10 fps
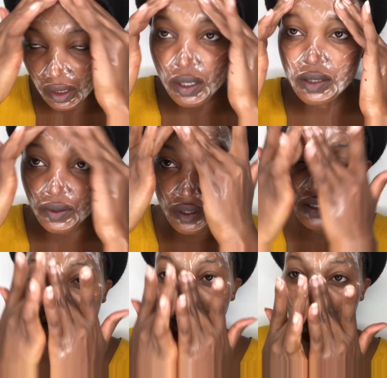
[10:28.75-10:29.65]
So this
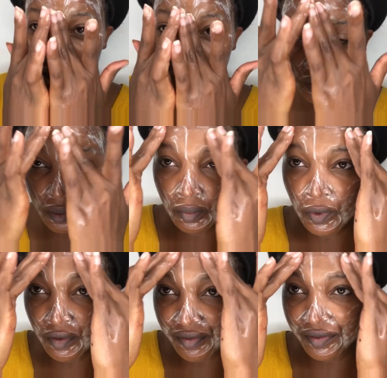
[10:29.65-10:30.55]
is going to
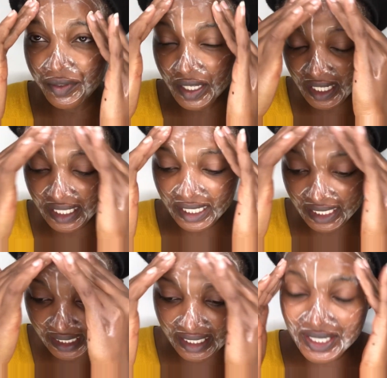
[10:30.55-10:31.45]
remove
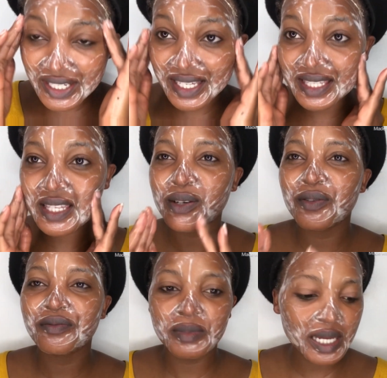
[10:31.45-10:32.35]
any traces
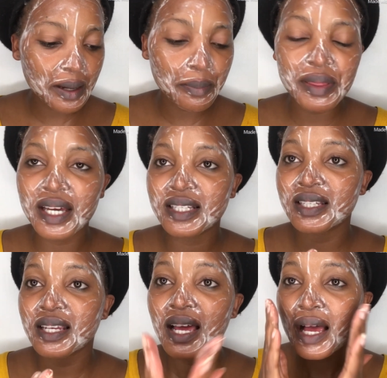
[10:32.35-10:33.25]
of makeup
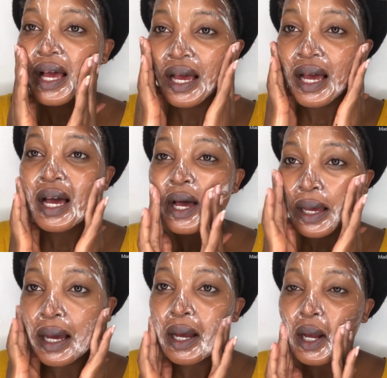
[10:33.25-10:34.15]
that
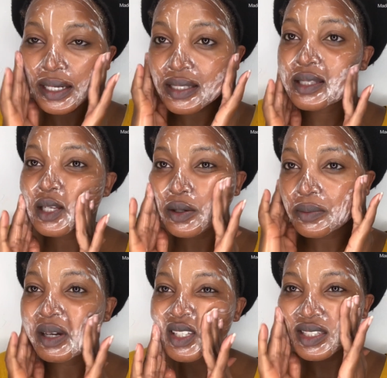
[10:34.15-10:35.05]
are still on
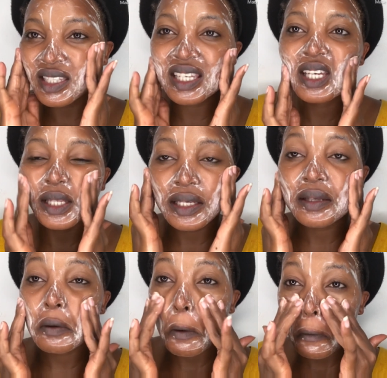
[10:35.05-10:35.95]
my skin
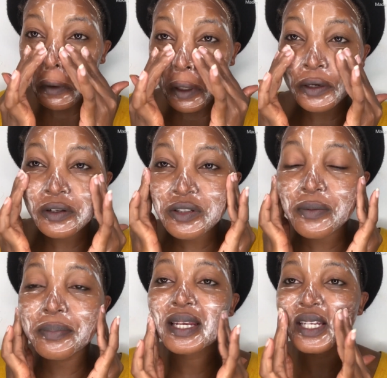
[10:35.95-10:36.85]
and also
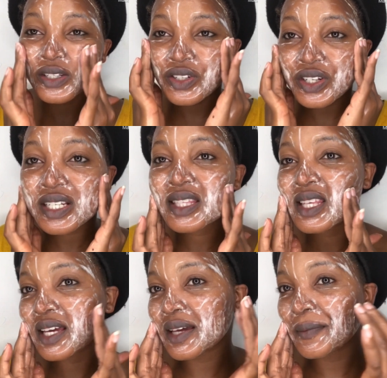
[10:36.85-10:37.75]
penetrate
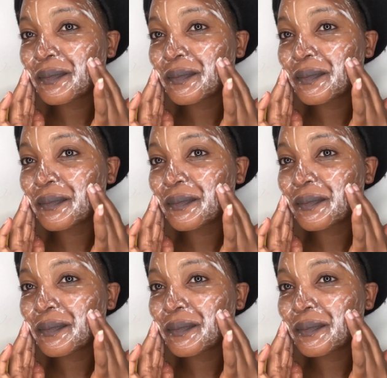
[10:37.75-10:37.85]
the